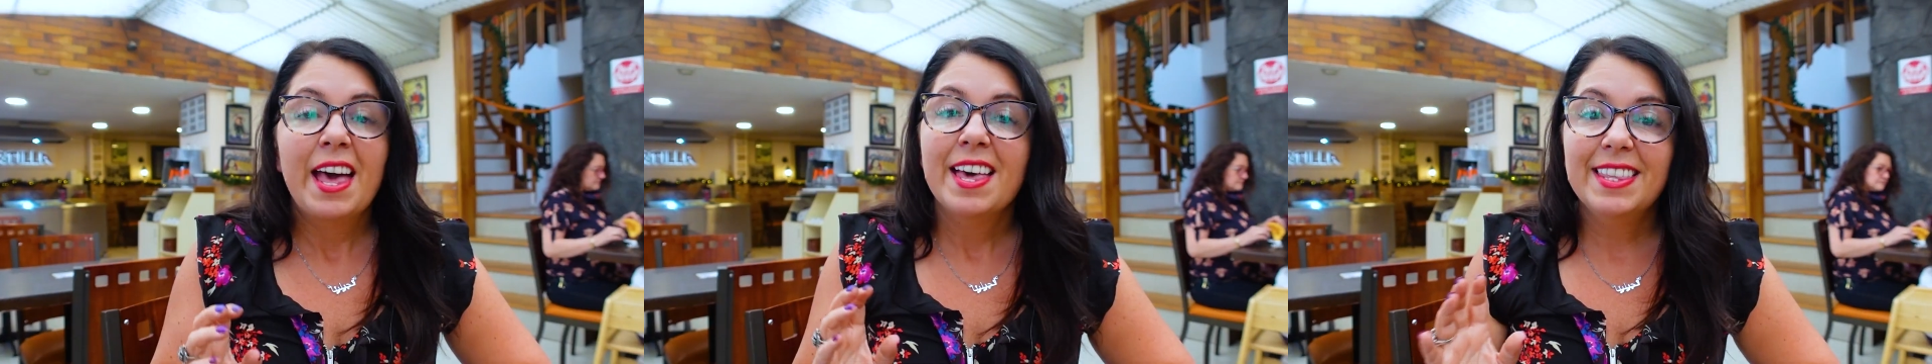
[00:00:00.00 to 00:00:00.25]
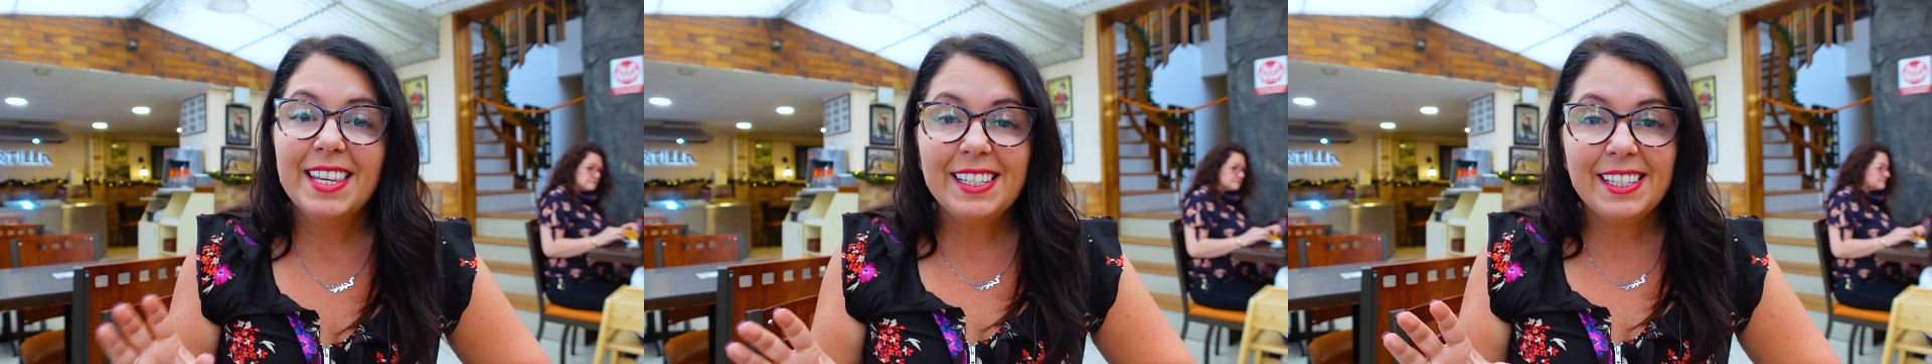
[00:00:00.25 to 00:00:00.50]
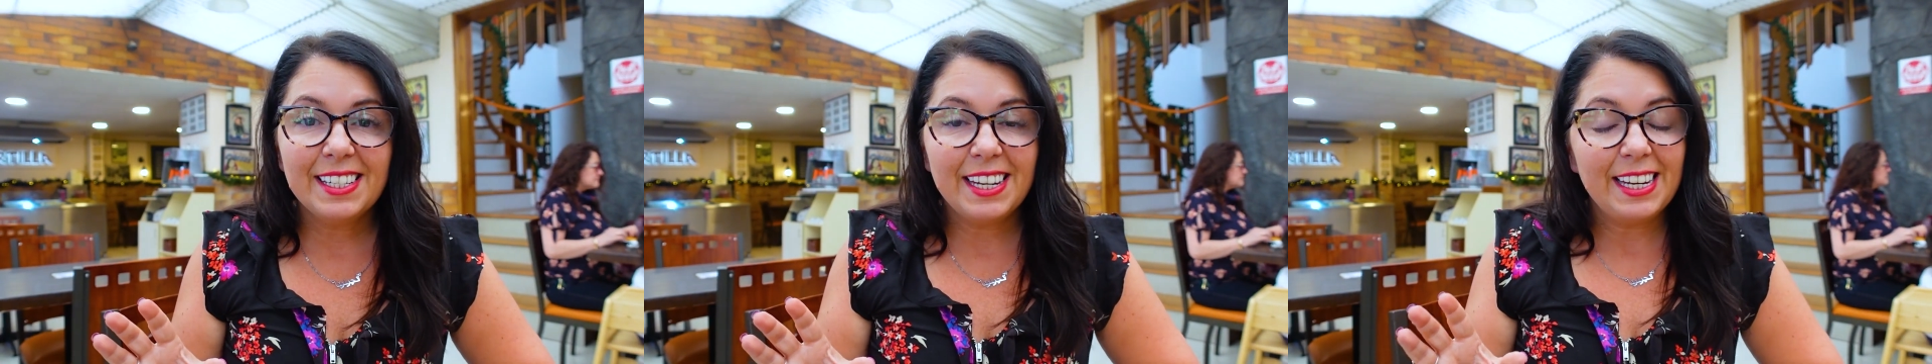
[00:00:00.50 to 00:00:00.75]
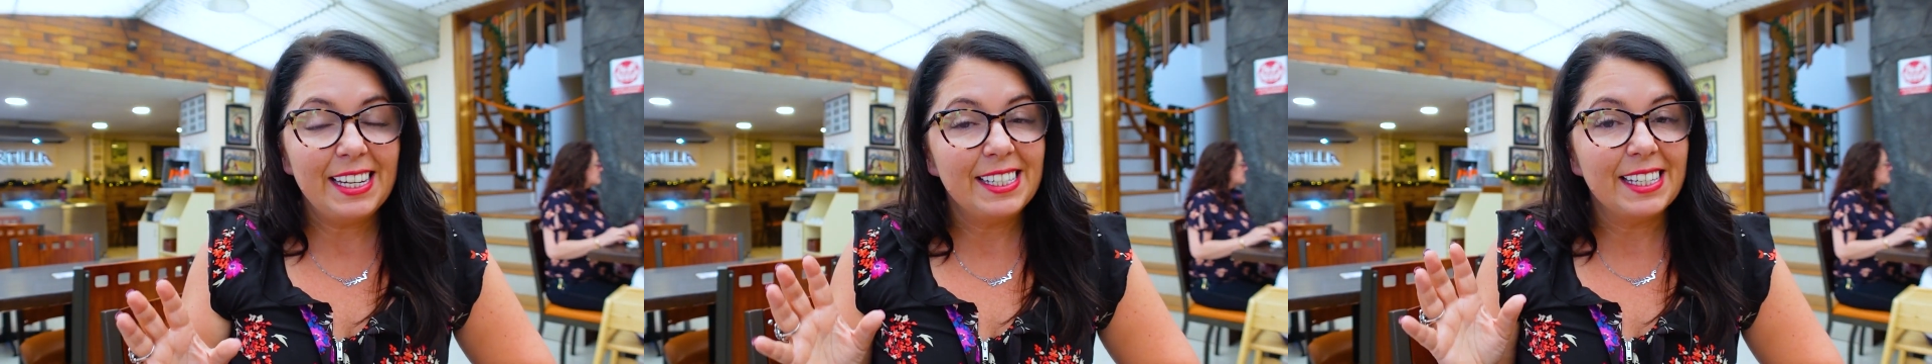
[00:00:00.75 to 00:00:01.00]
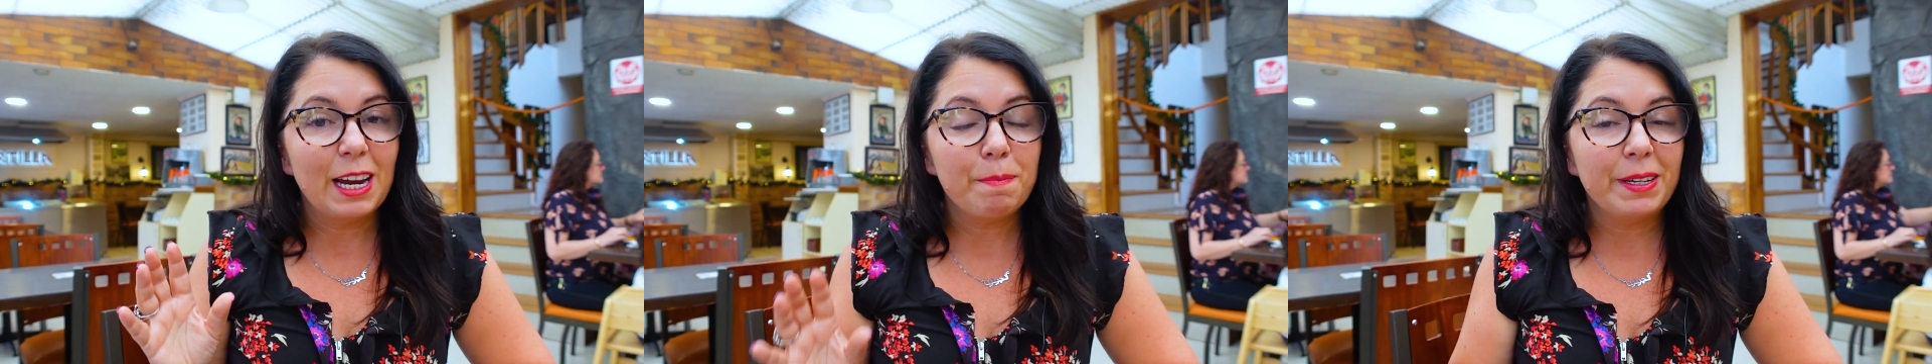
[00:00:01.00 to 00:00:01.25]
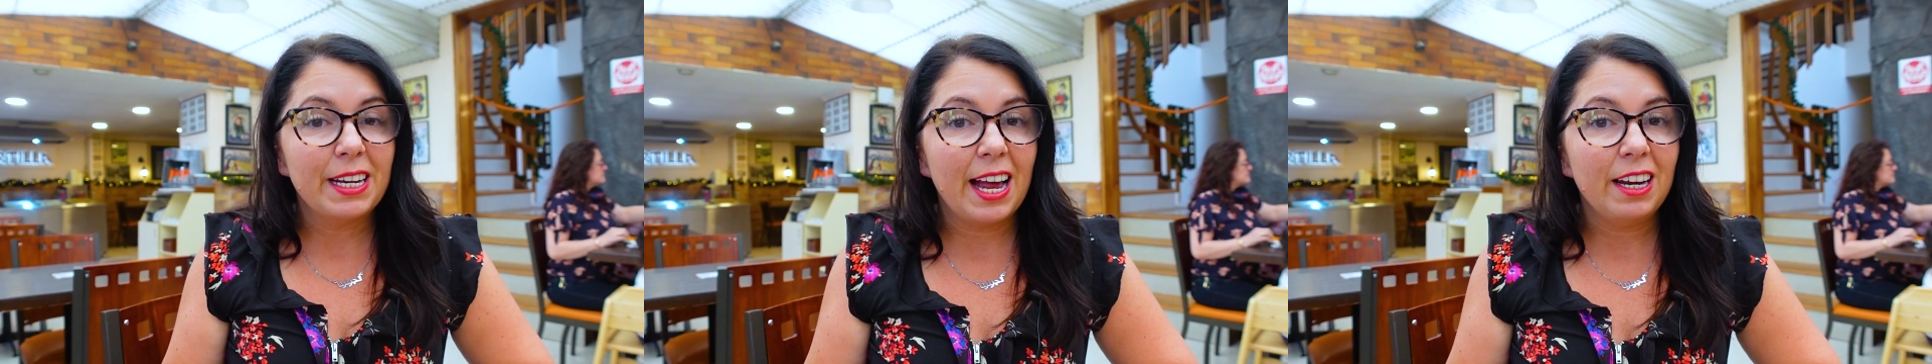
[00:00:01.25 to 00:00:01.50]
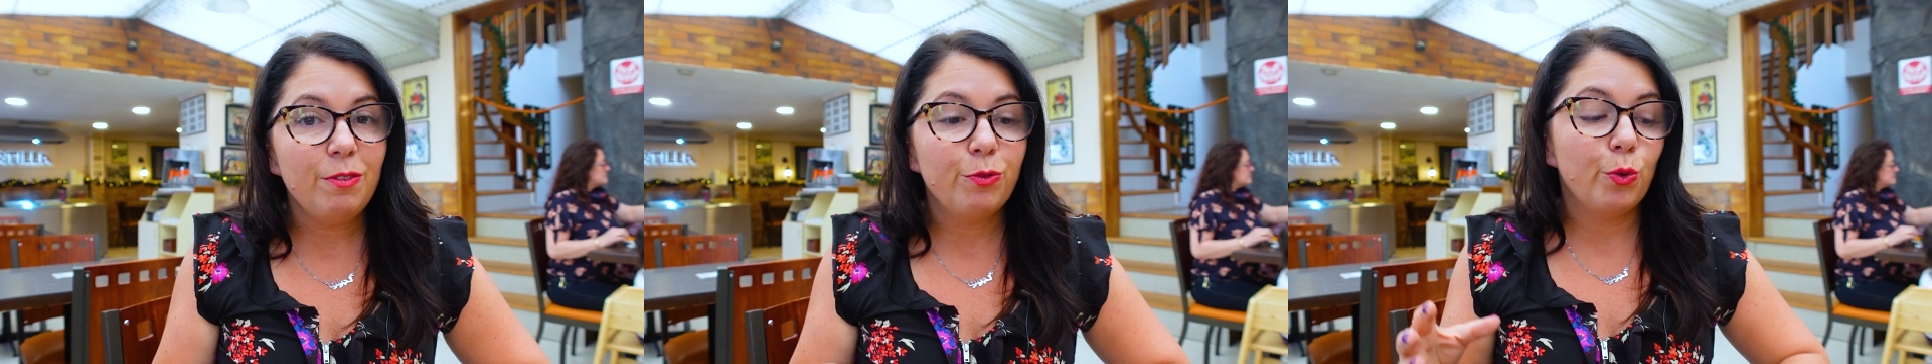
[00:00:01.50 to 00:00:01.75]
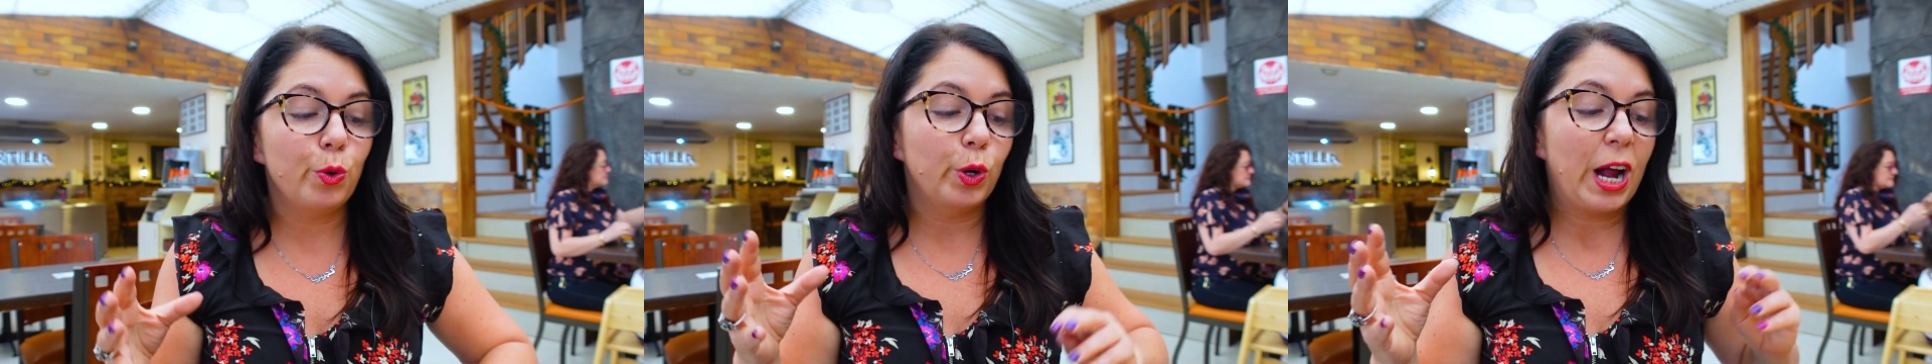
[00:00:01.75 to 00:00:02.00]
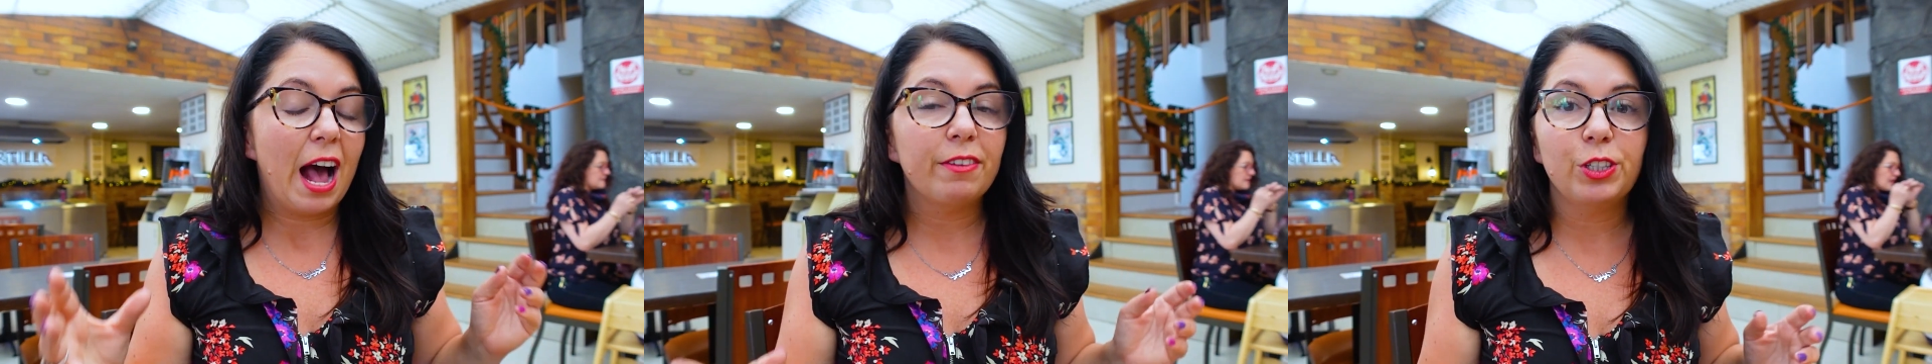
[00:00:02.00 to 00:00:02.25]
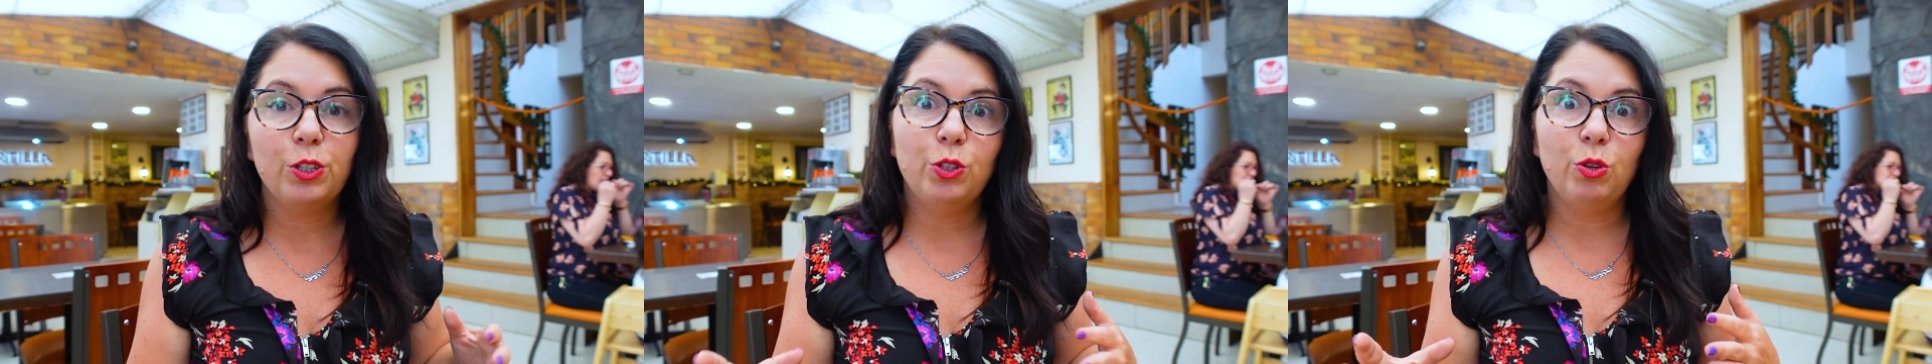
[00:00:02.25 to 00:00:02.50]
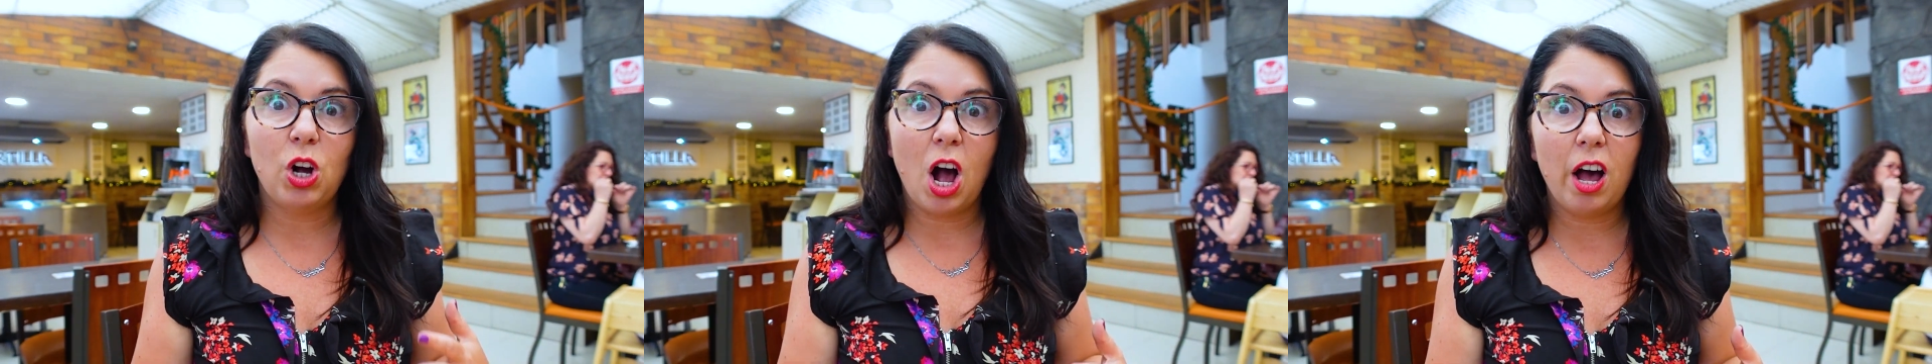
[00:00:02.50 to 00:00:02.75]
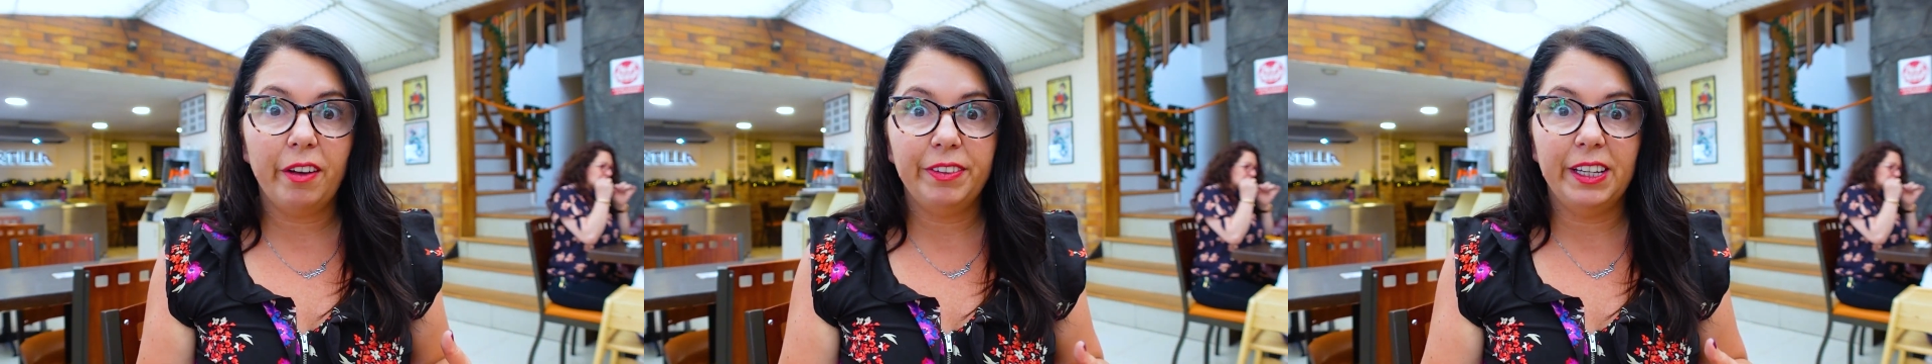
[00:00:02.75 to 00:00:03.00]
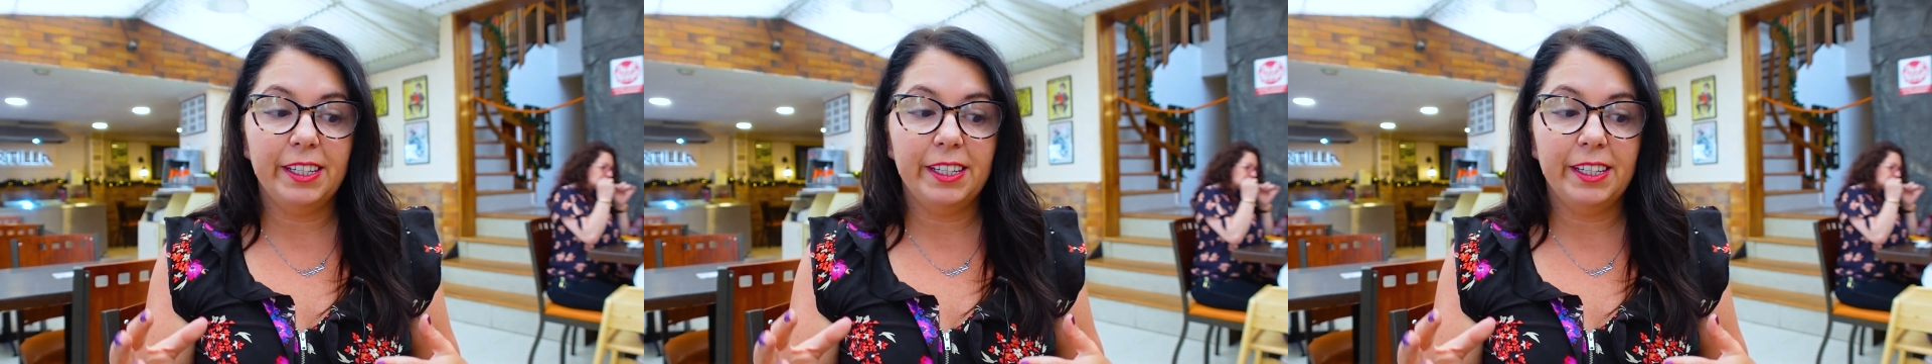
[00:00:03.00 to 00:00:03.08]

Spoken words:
This is an empanada for afternoon coffee.